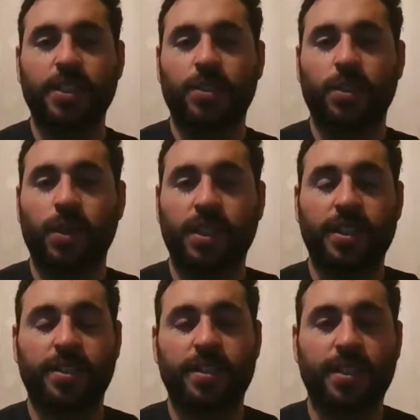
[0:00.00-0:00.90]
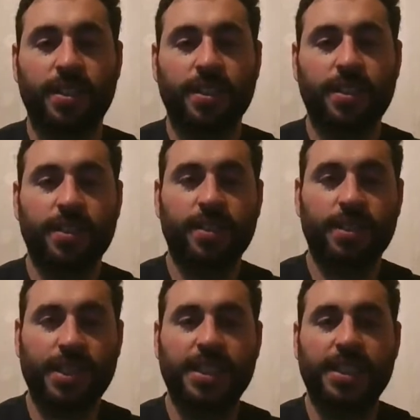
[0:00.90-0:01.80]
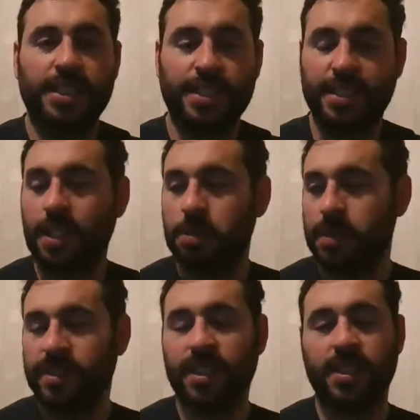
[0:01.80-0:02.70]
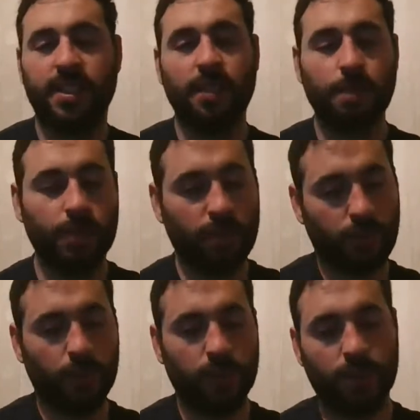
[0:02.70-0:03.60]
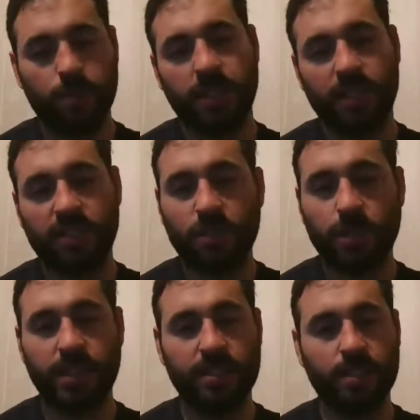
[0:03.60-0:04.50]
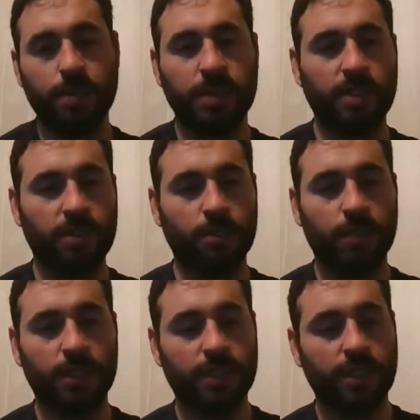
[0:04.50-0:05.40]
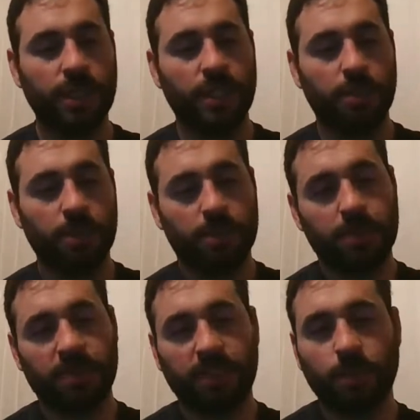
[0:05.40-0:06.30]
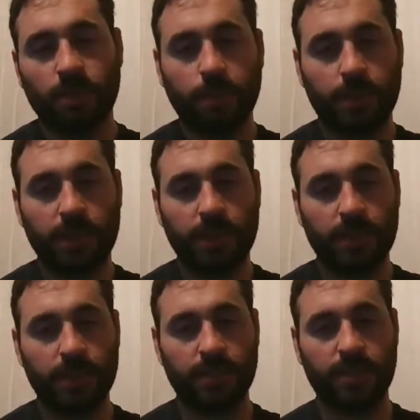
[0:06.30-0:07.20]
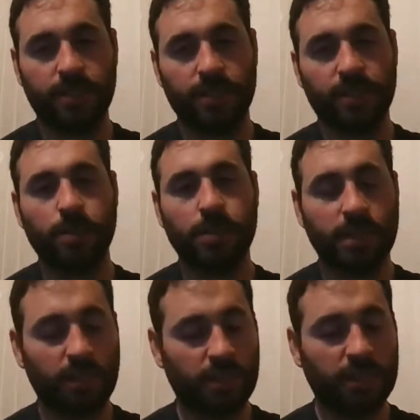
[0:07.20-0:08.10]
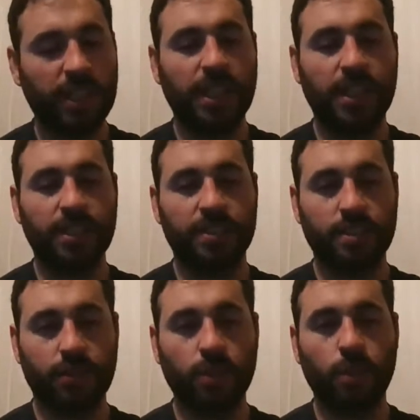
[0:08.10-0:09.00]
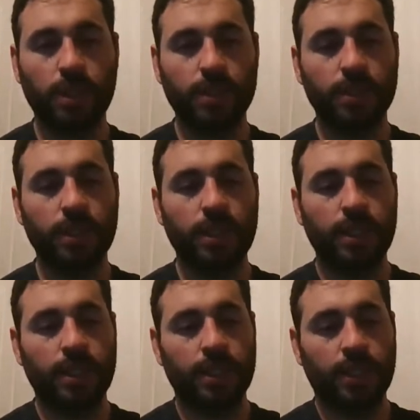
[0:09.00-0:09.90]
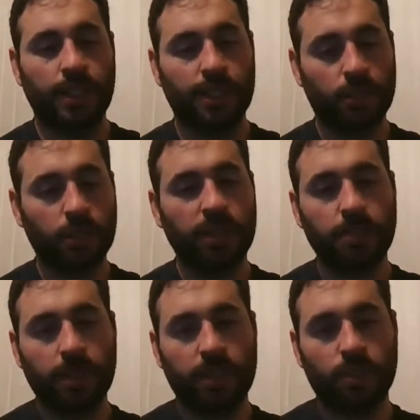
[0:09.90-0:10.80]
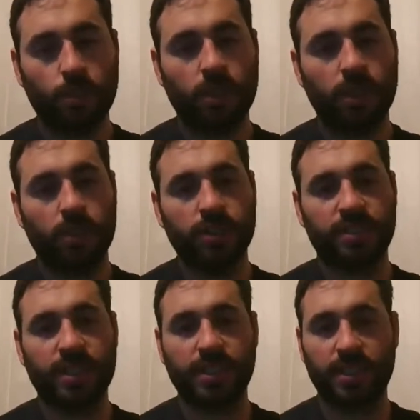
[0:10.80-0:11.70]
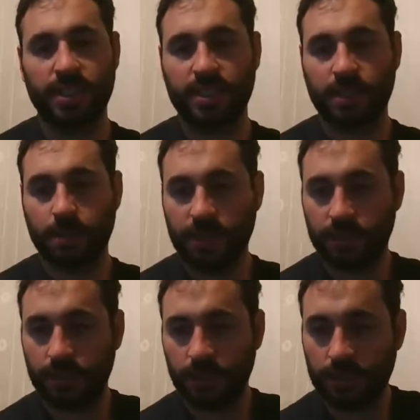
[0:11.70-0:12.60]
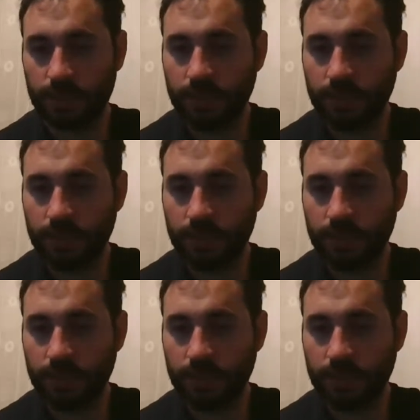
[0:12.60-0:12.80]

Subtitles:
so I can see the numbers adding up to make this combination right. But my genuine opinion is this combination the car has, the V1, it's really made to work on the standard intake manifold.